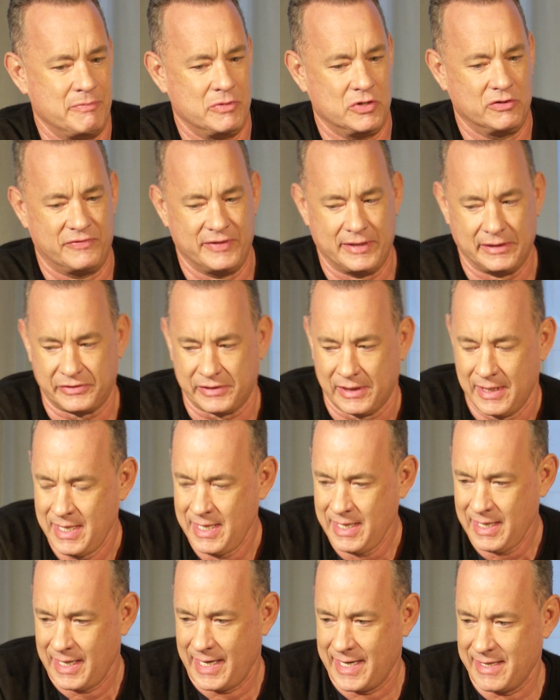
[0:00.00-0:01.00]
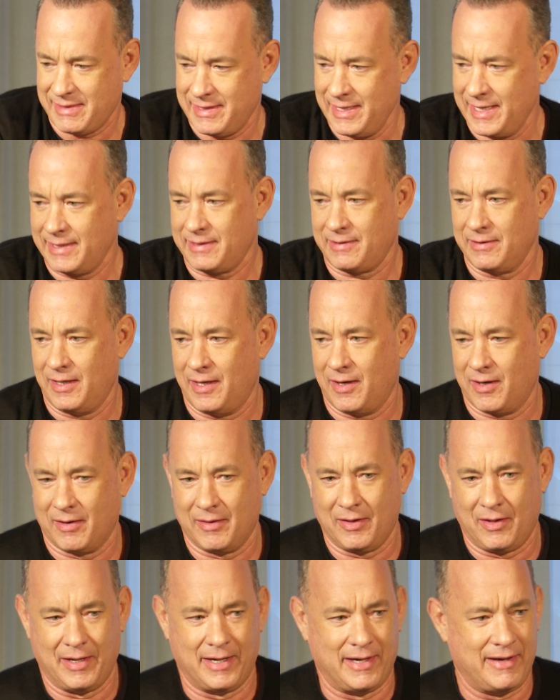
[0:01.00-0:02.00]
movies, I think,
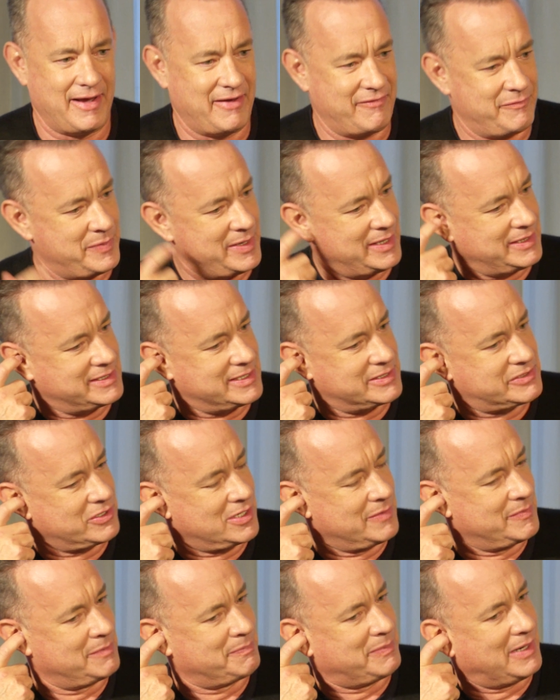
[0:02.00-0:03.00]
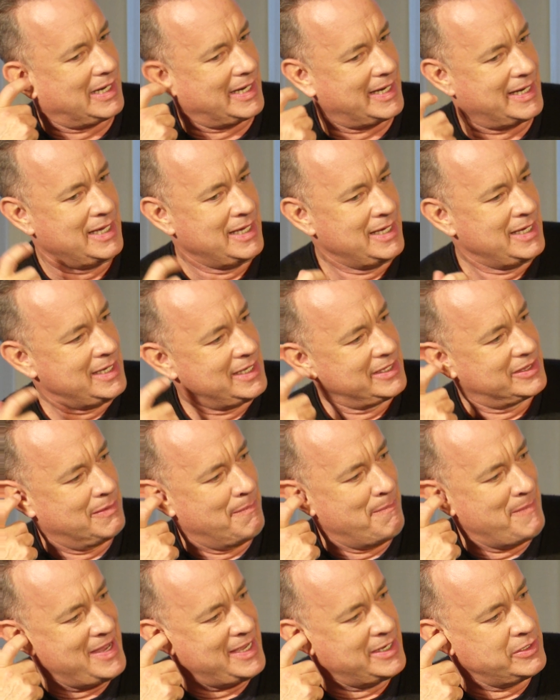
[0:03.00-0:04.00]
are, are uh, have been determined by the
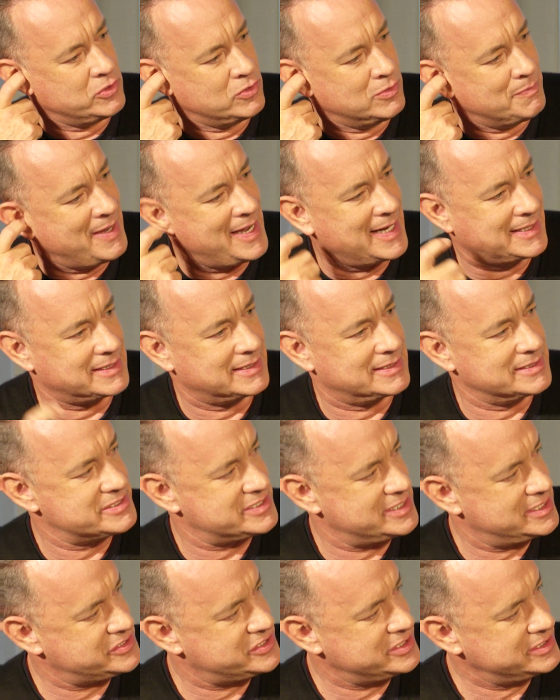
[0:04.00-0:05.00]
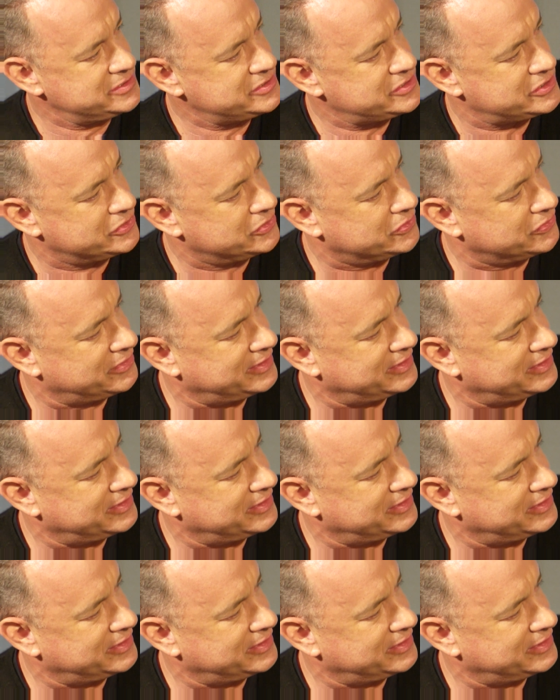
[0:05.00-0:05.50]
men who make the decisions, who